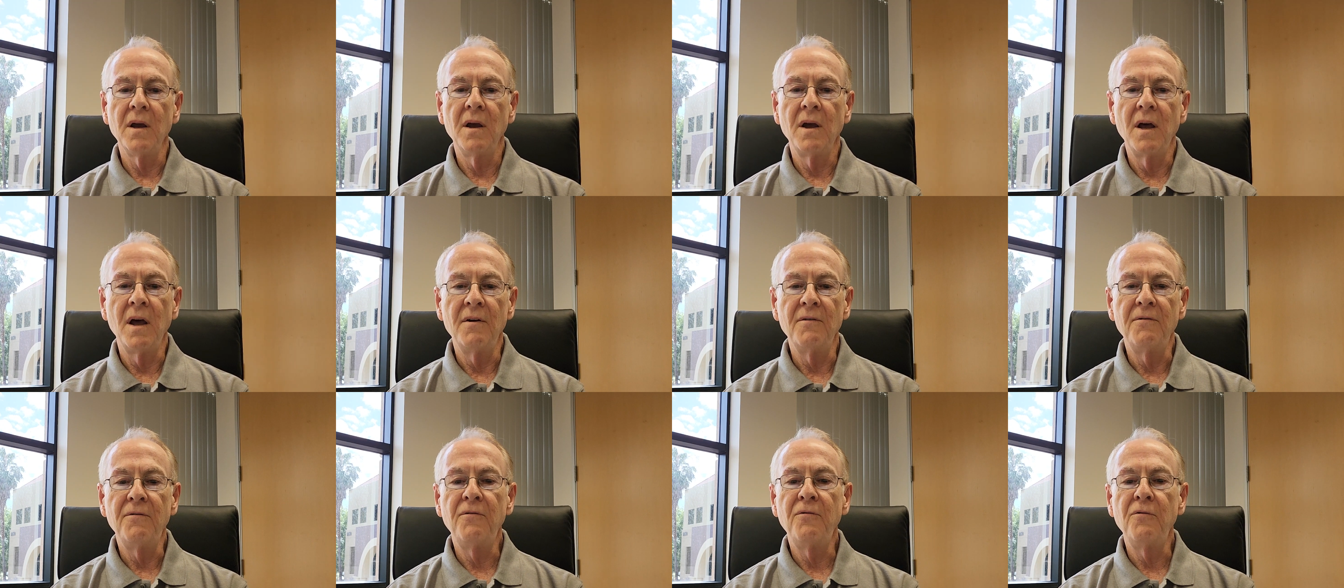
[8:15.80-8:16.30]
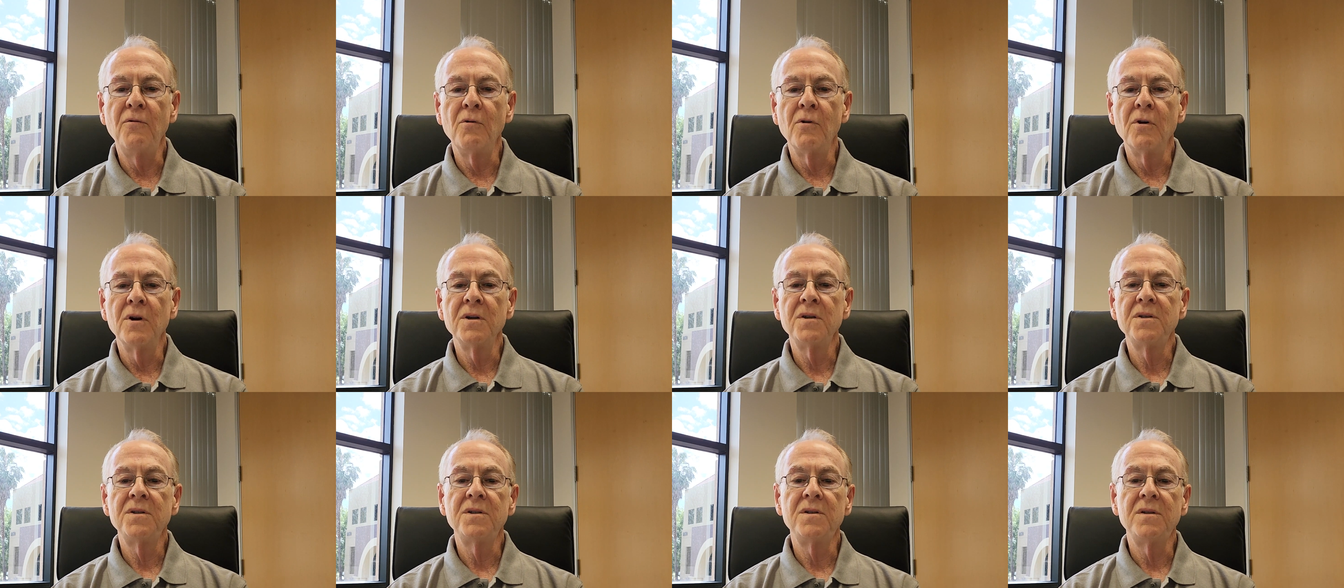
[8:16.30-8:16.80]
of four
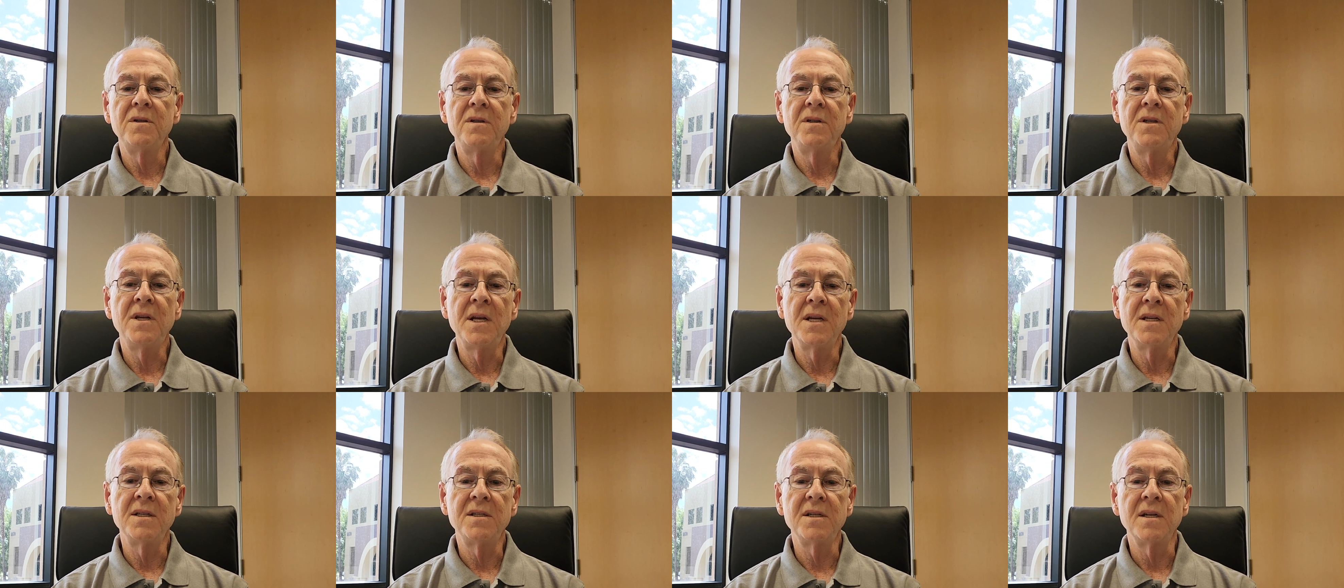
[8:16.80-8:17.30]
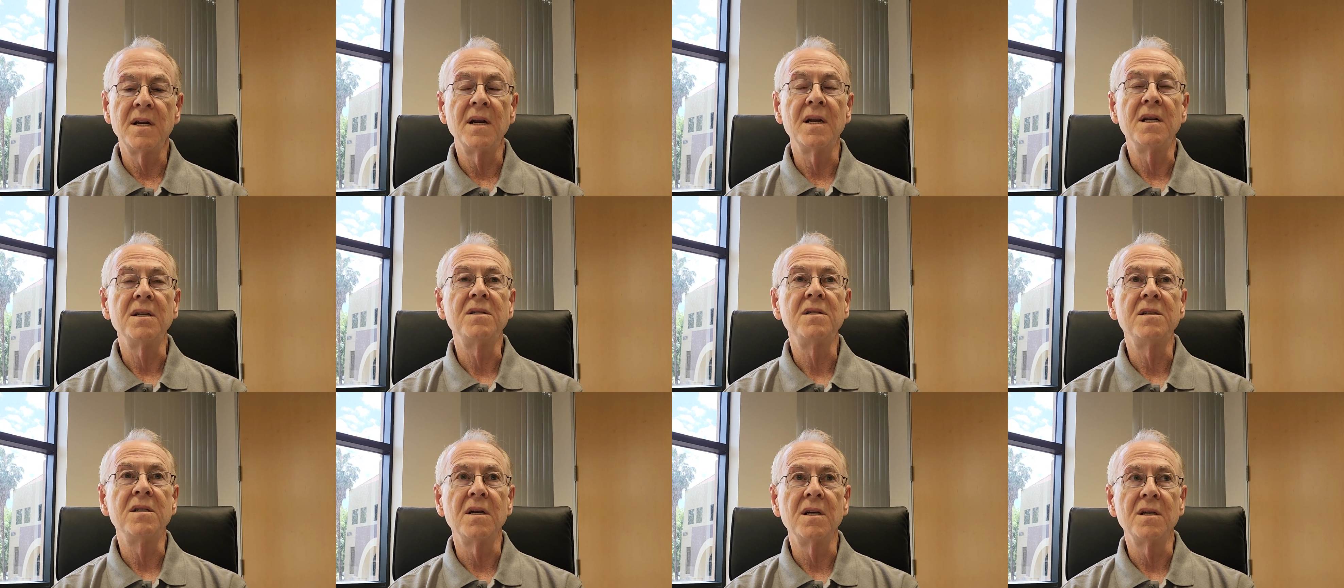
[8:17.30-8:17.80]
Tanzanite
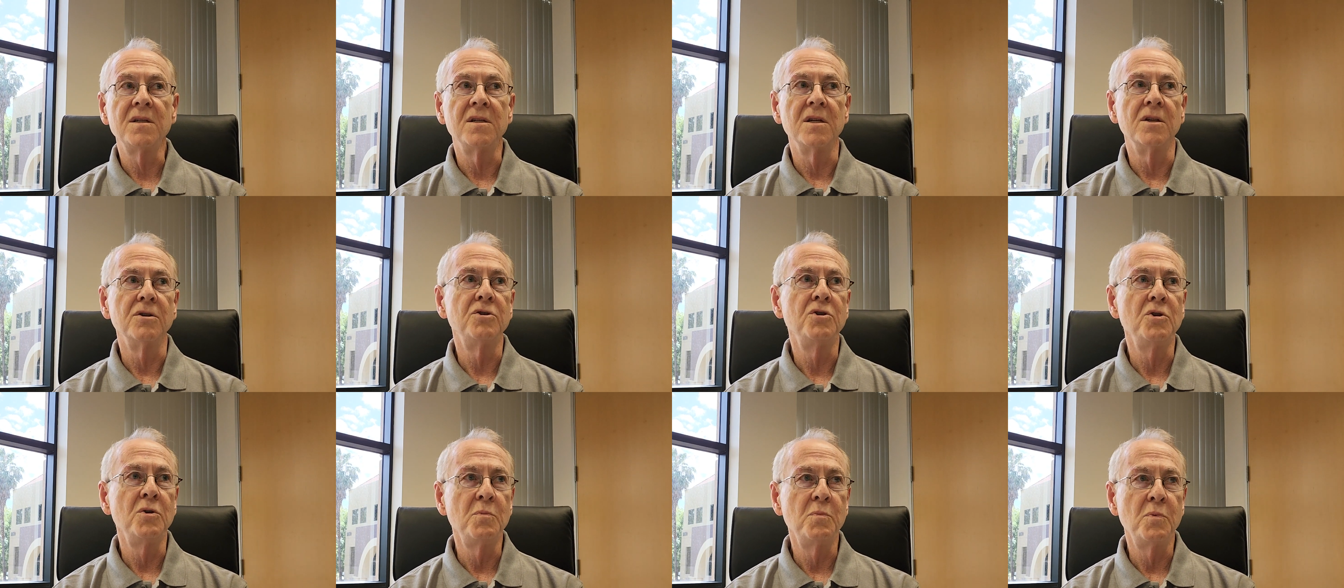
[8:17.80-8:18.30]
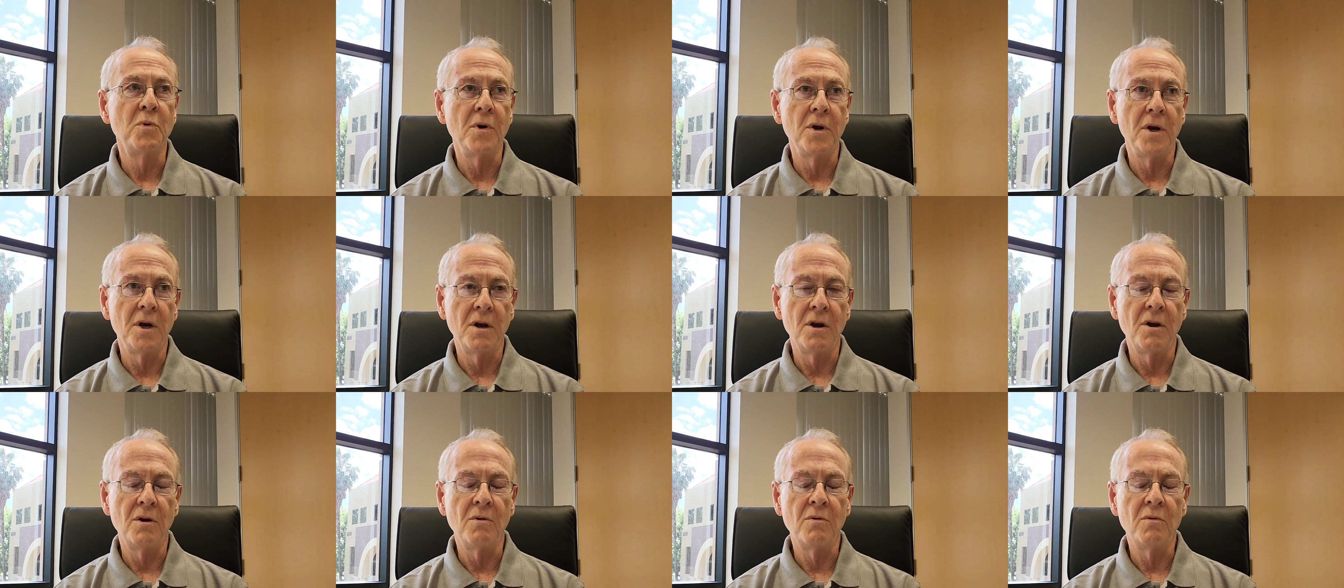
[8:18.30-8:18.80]
CXL
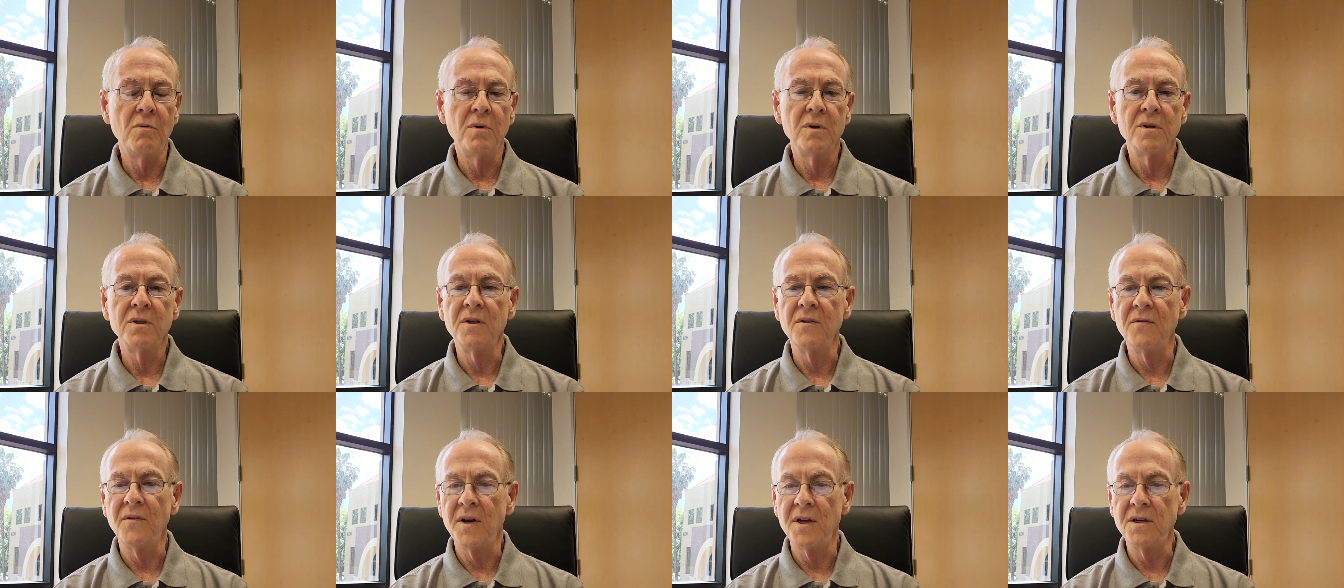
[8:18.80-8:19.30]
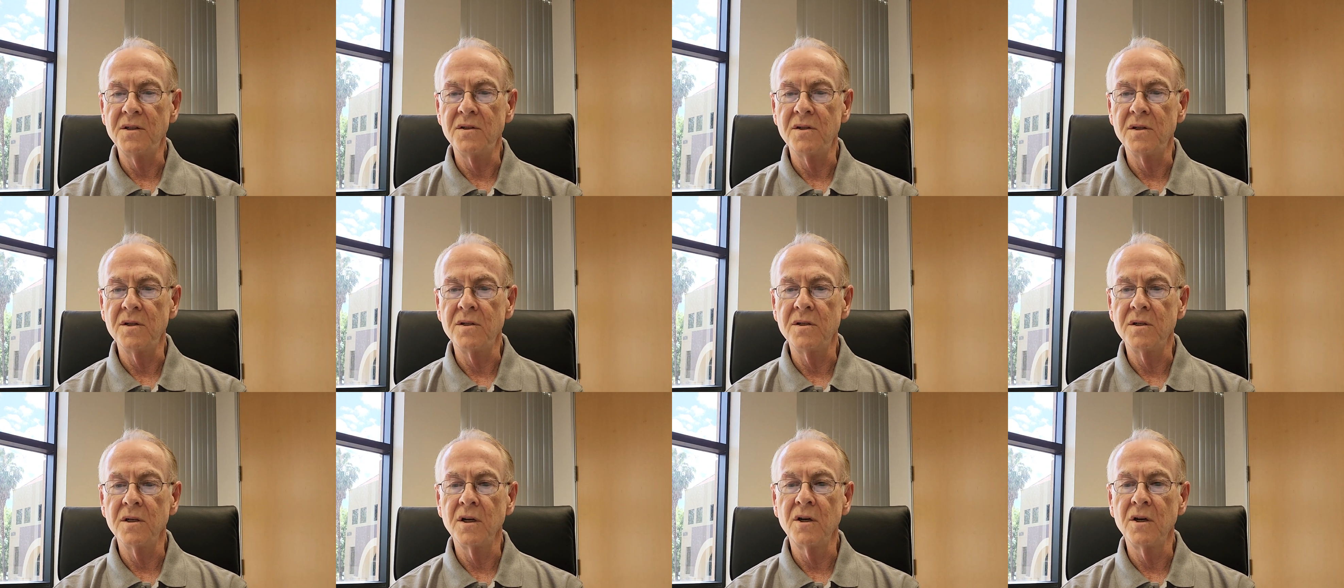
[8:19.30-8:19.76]
2.0 devices